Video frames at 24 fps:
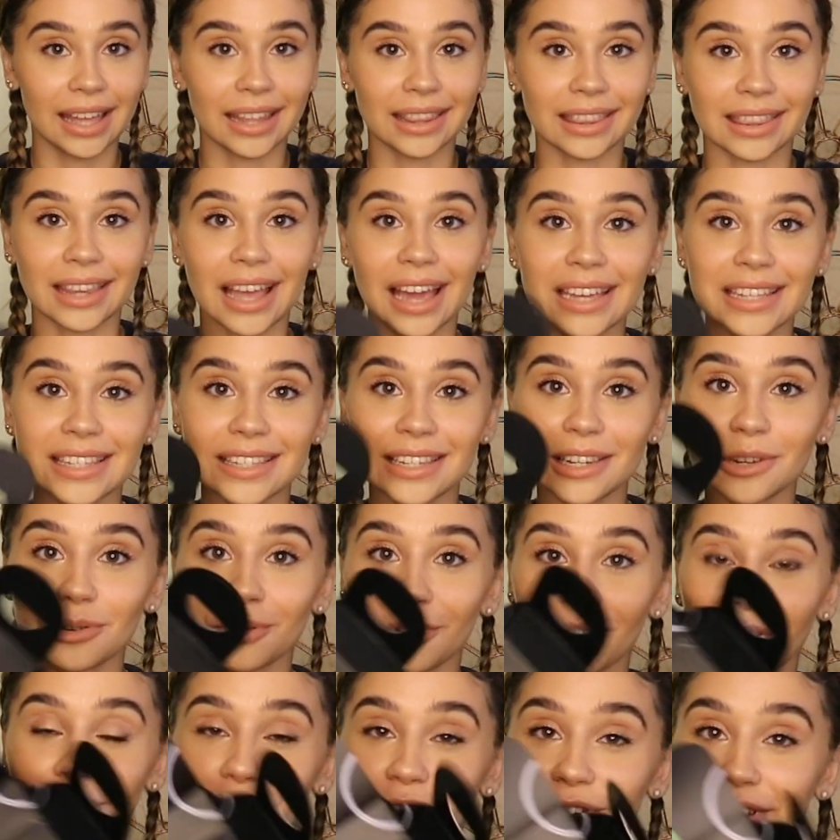Nice
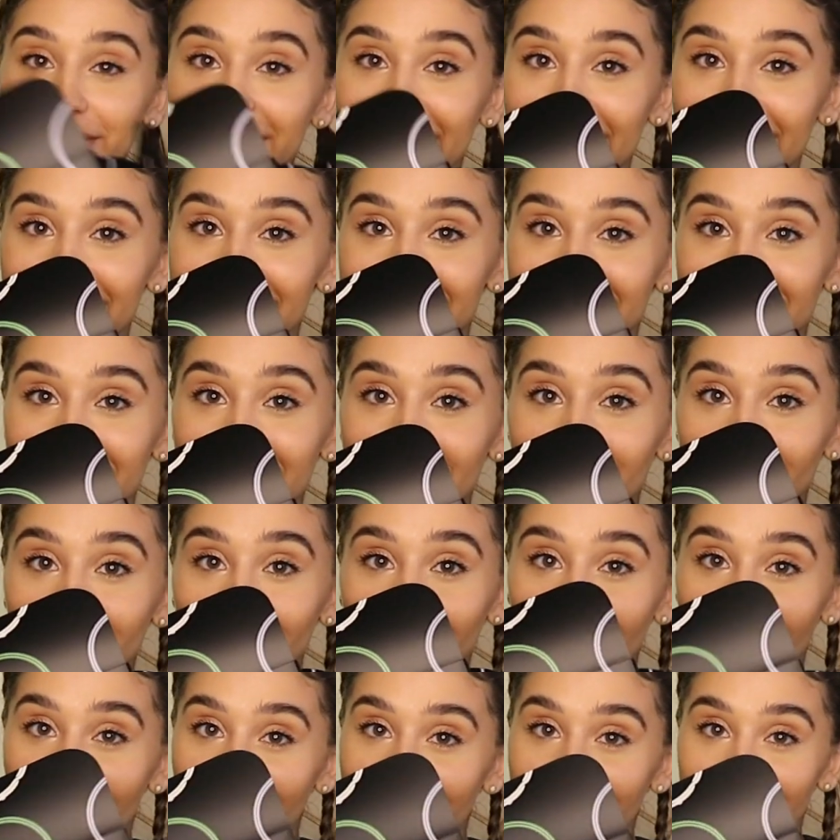little creative
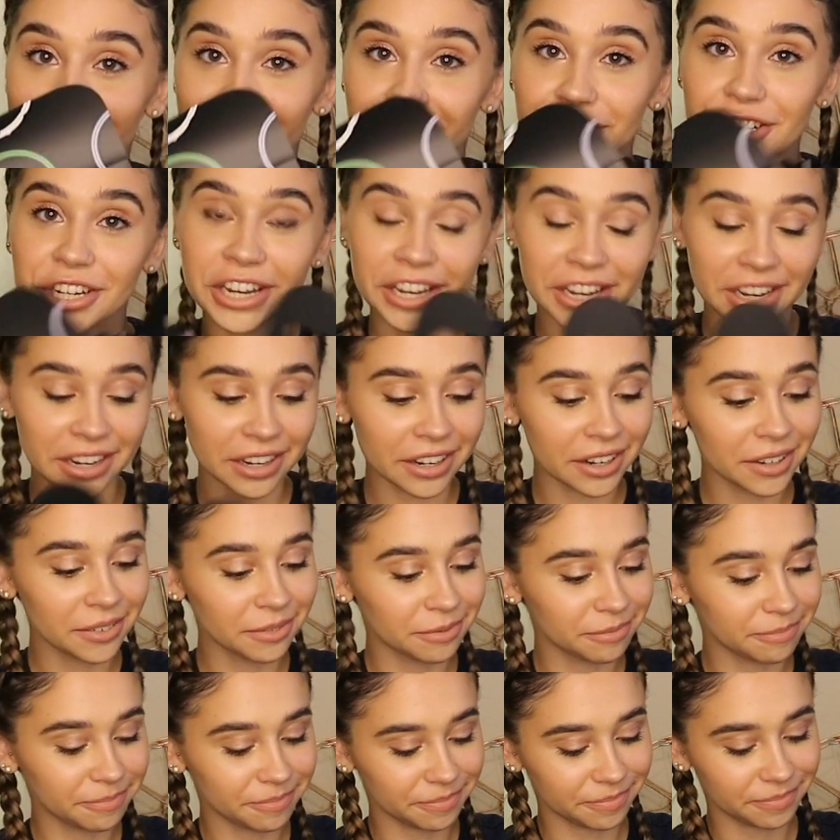packaging.
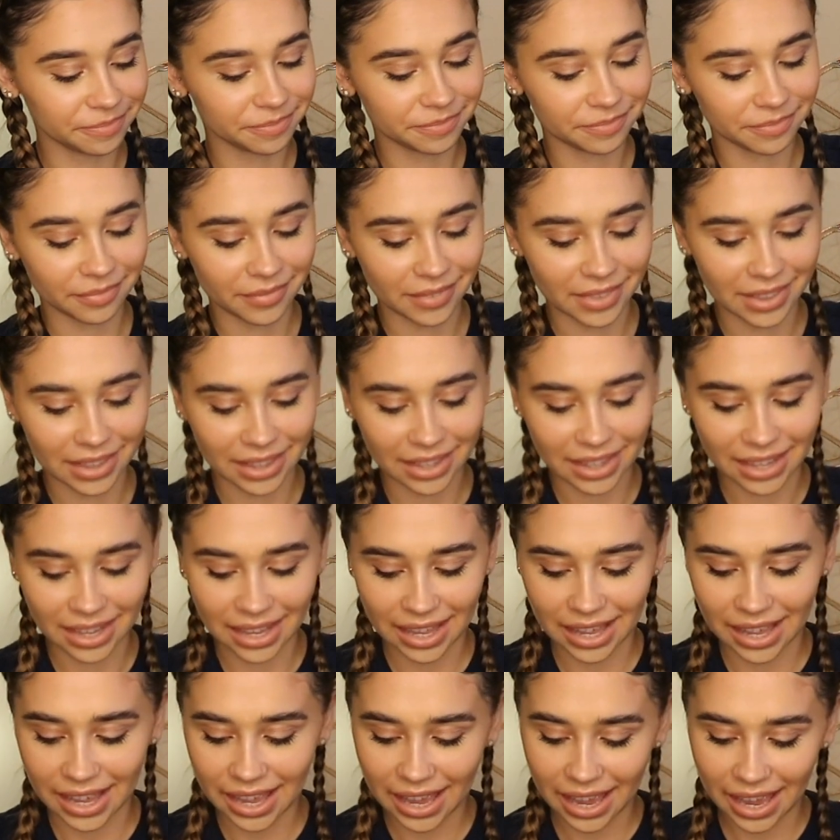
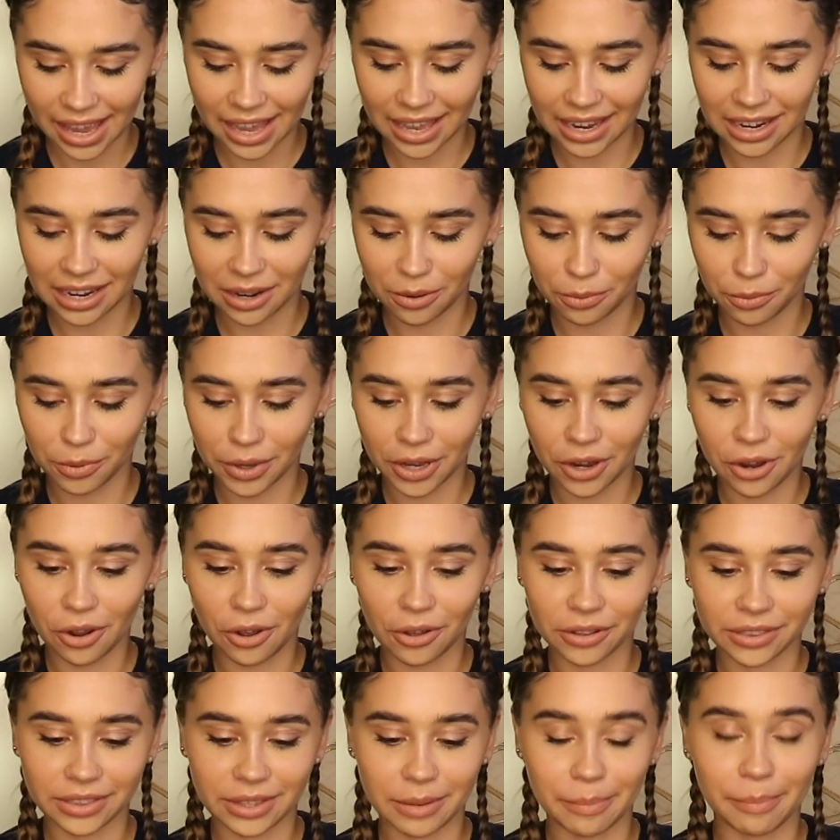And then we
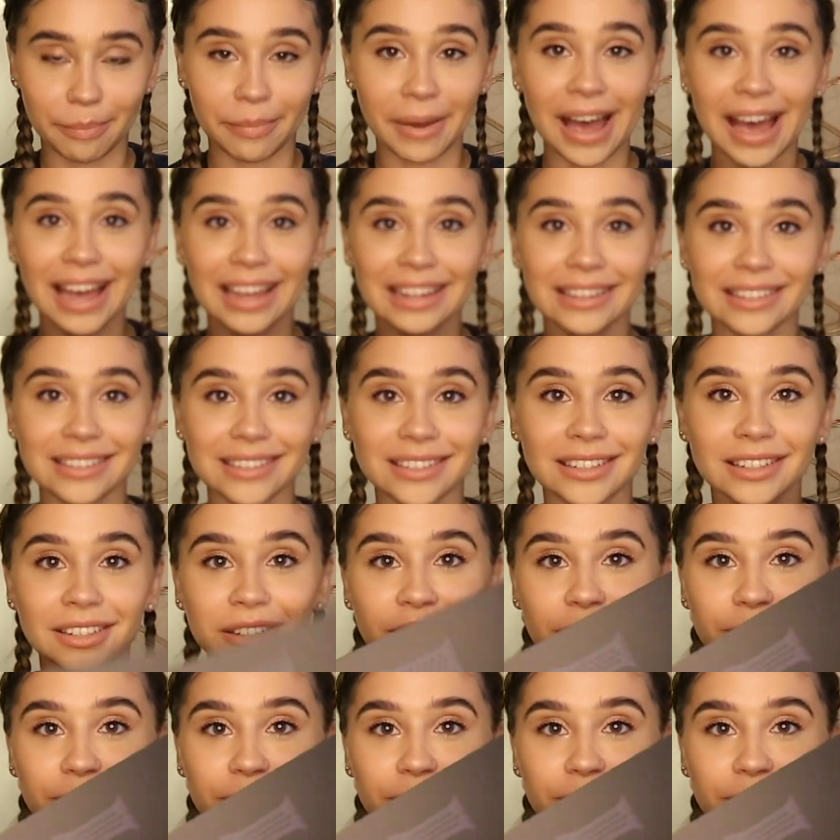got the band.